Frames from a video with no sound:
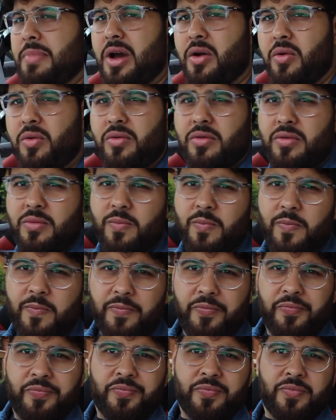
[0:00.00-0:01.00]
belt.
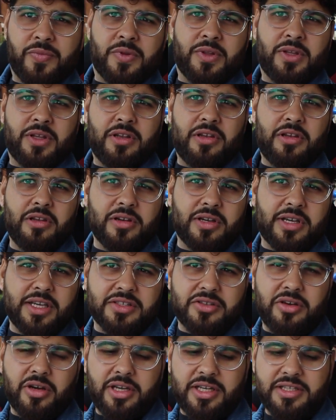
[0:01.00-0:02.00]
Look,
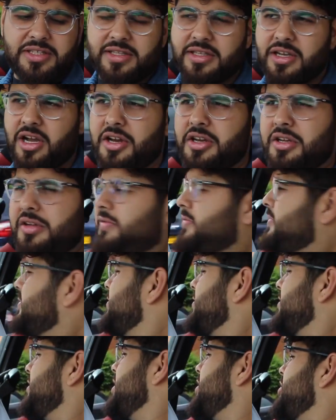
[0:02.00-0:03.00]
it's got this kind of,
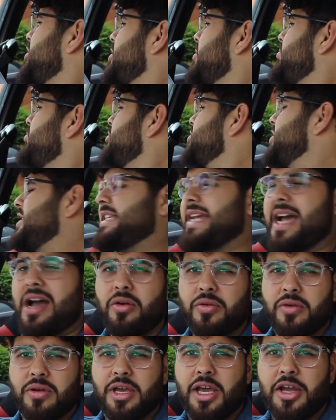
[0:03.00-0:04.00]
you can push it
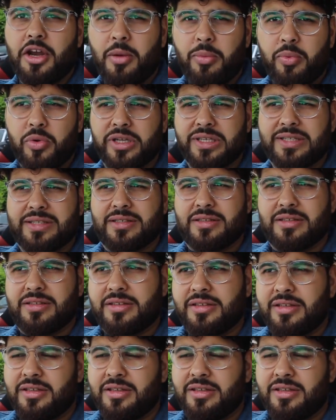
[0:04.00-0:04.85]
down and upwards,